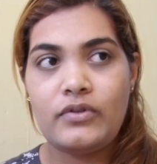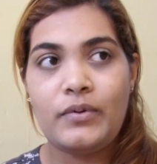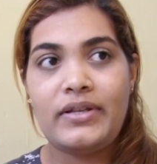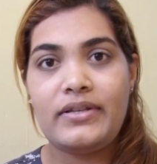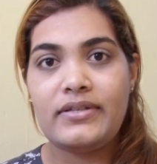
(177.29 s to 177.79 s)

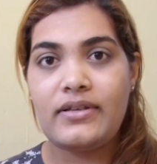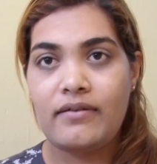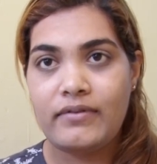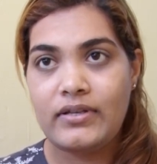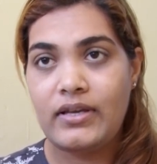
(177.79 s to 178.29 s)

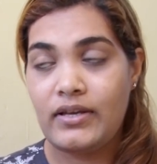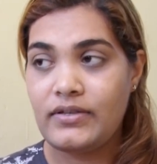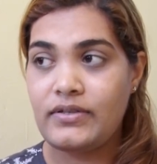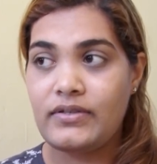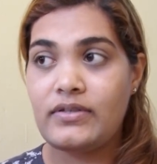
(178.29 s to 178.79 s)
27
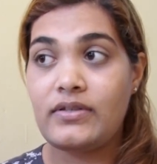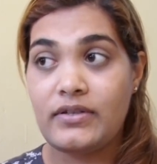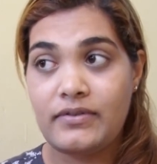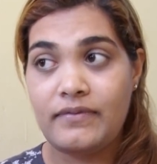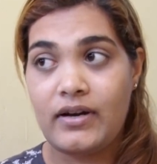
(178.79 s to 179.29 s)
cases
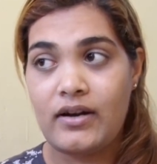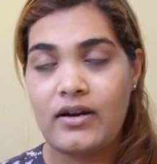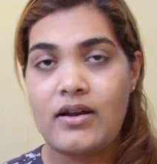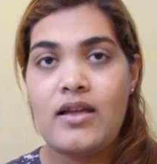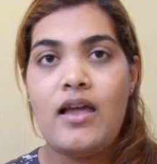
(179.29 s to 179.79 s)
thus
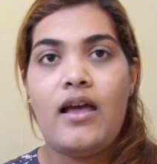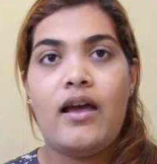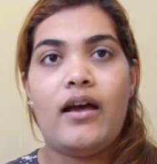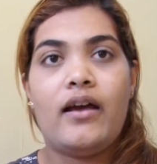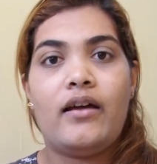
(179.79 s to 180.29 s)
far,
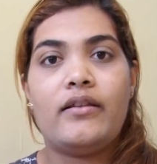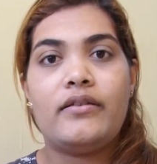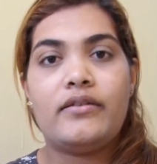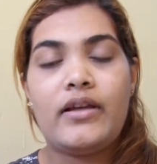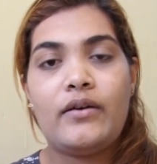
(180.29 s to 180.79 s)

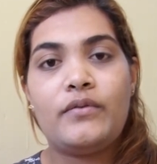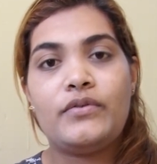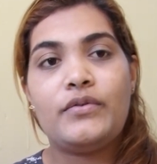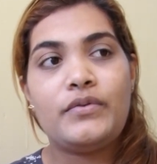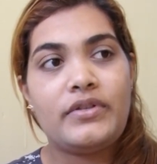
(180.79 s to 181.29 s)
and
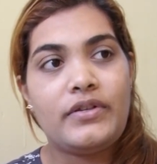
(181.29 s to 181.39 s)
those